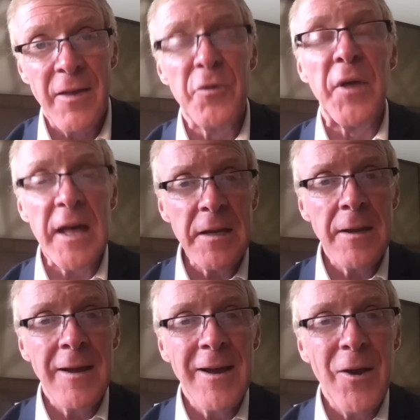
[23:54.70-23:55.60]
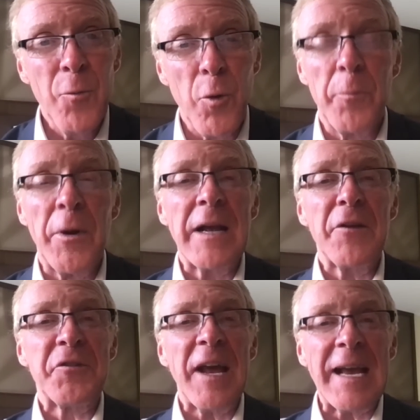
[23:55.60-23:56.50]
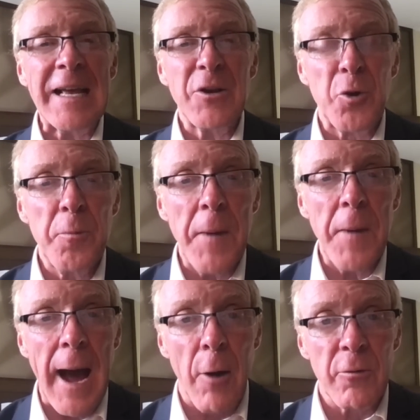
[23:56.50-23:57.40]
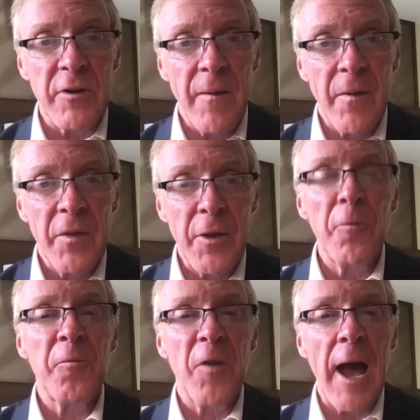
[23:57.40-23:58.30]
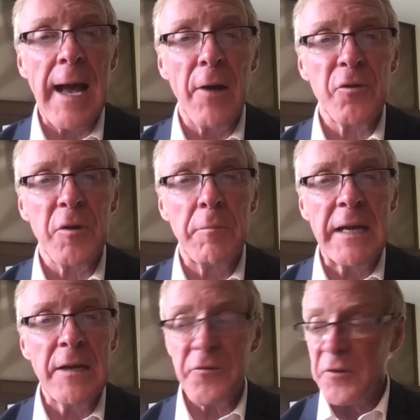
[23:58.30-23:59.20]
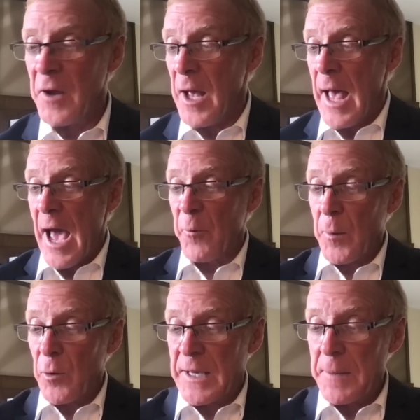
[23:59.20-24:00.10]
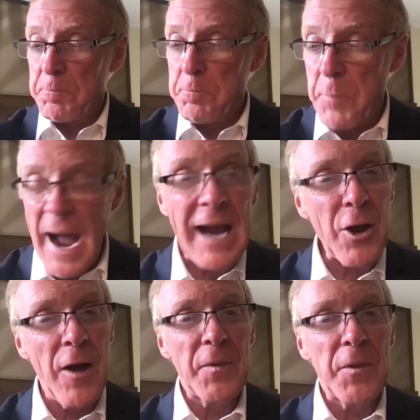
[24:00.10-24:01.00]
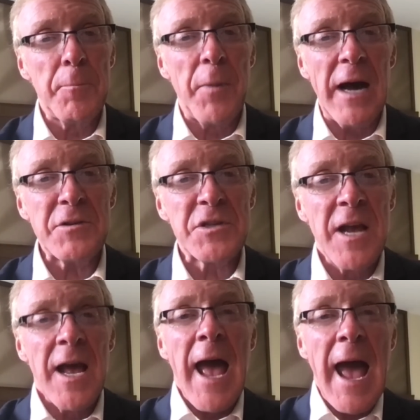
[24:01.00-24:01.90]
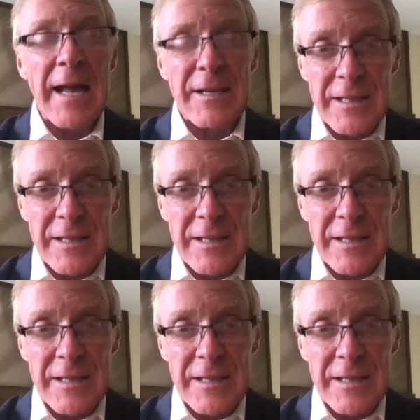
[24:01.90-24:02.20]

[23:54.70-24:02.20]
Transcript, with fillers: Then we'll bring a second group out. They'll fly out to meet us, and we will get back on the bus. And